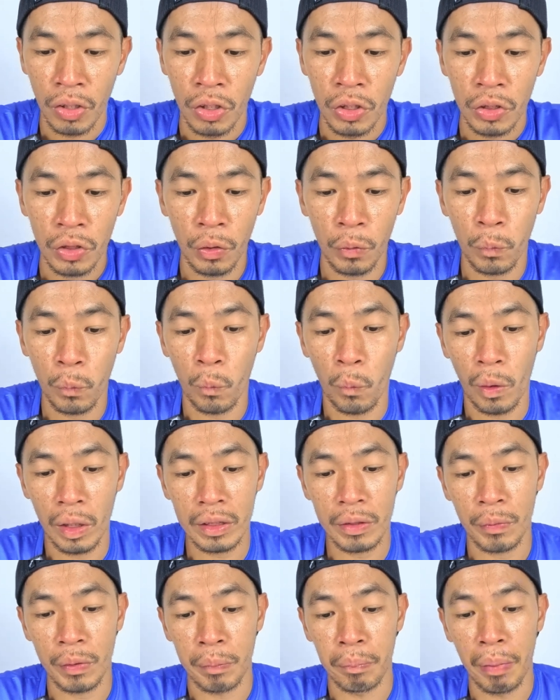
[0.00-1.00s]
So
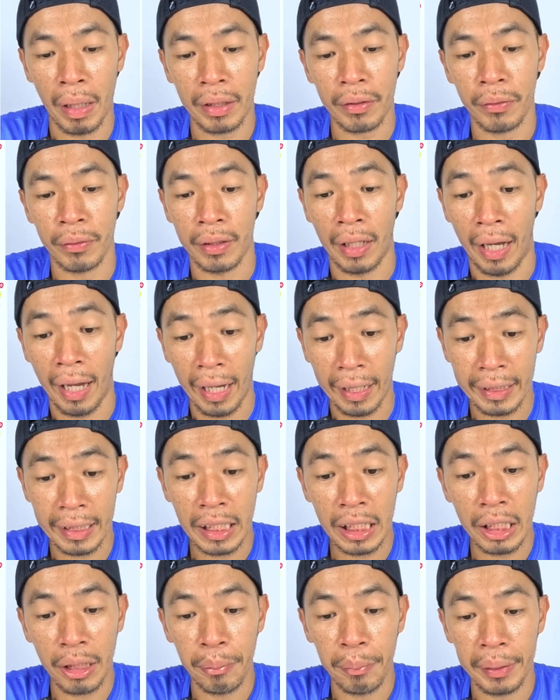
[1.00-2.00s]
once we back to the
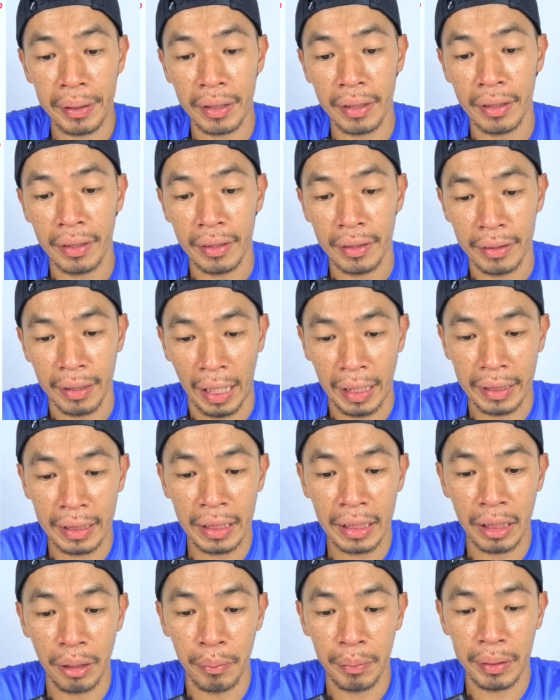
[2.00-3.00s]
18 km,
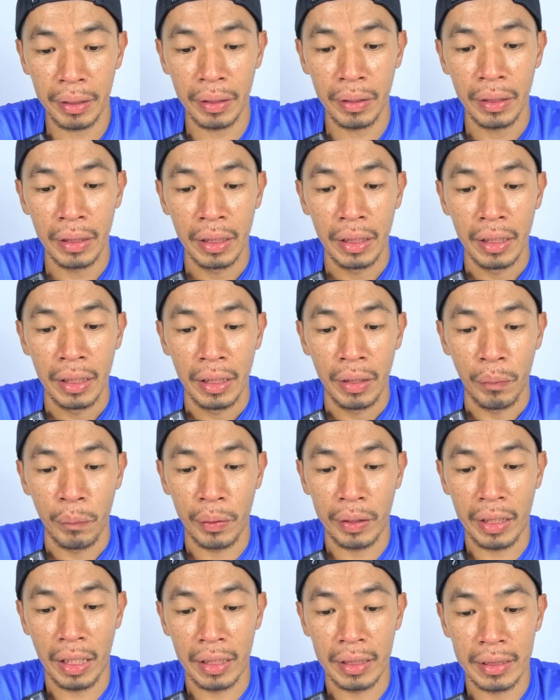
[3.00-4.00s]
19 km,
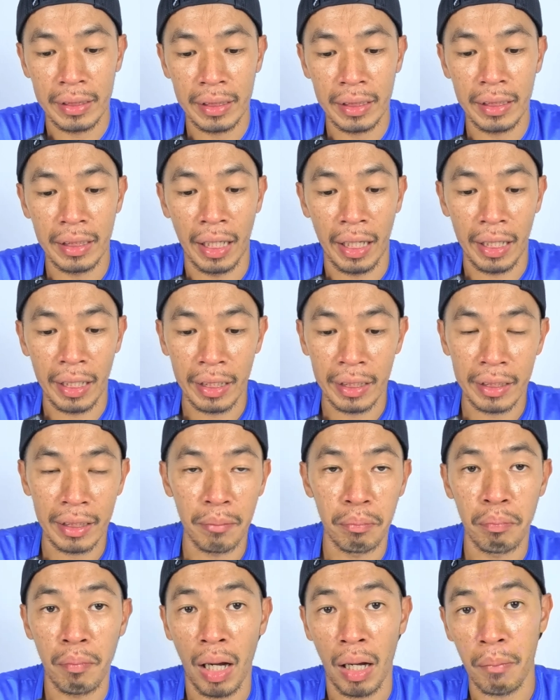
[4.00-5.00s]
we can see the
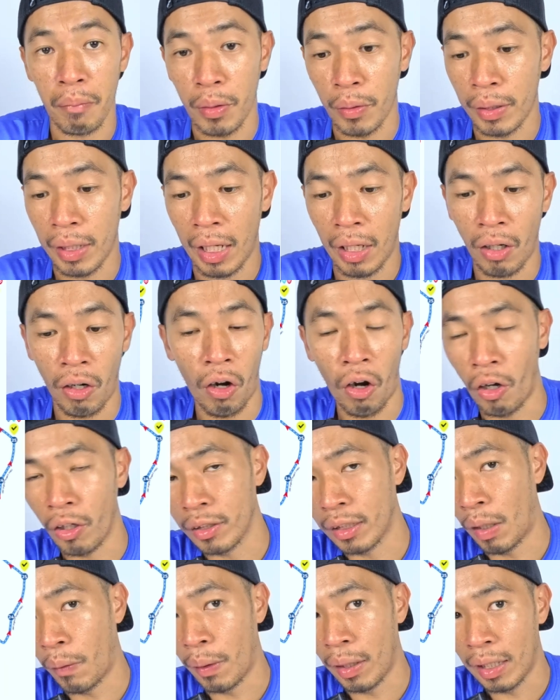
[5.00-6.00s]
Intermark building
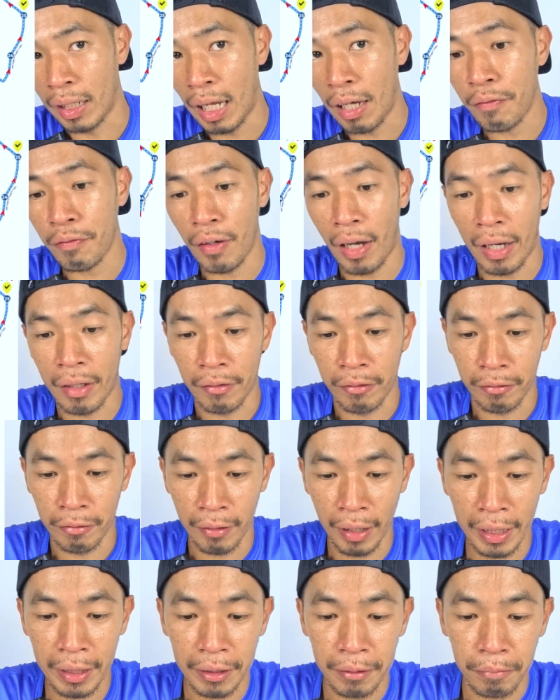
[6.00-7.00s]
on our left and
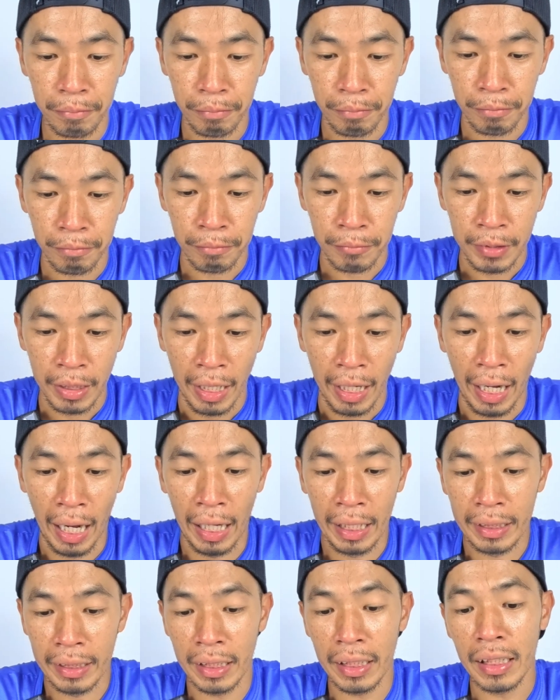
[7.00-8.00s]
right.
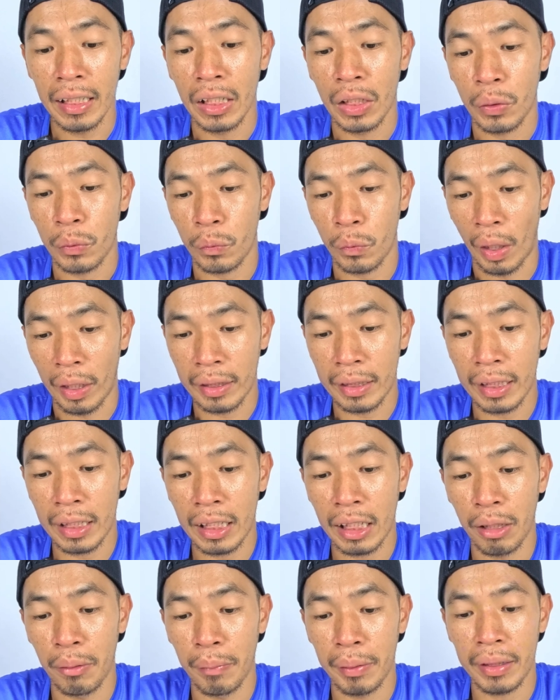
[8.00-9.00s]
And the 20
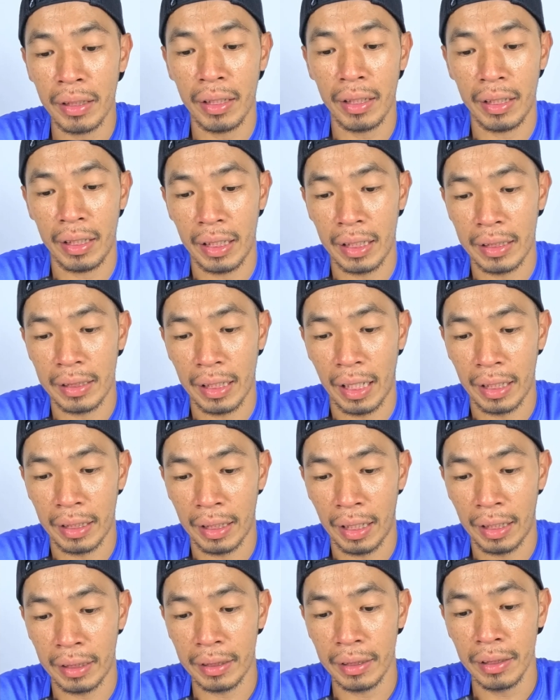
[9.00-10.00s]
km is
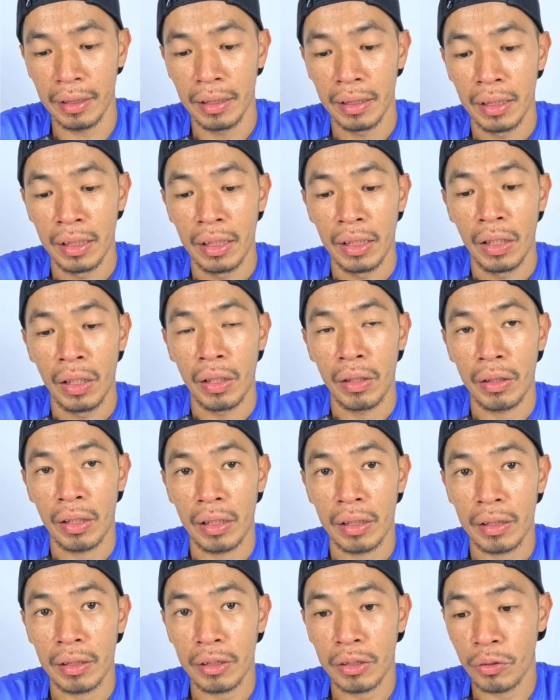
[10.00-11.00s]
another
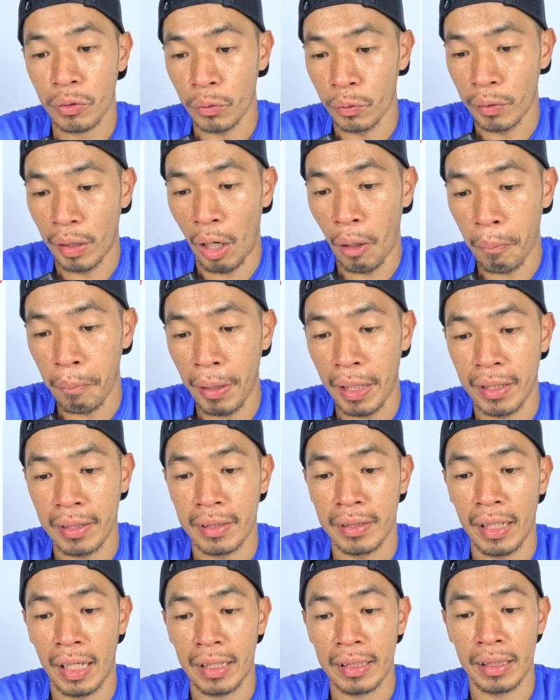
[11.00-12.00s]
surround place.
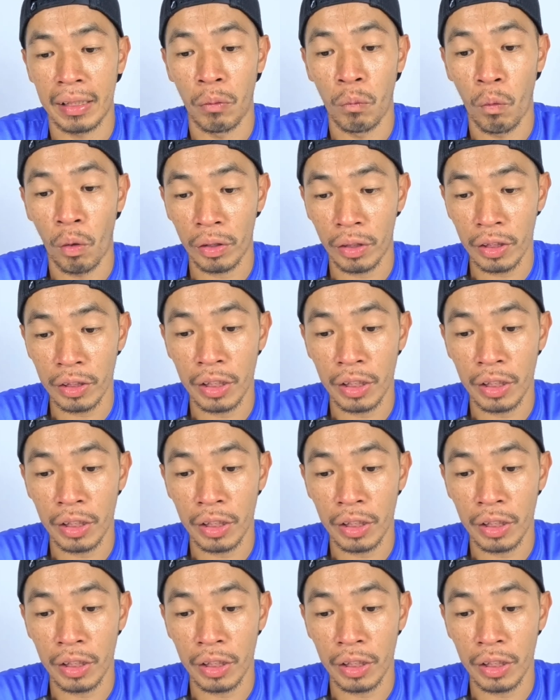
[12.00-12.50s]
There is a water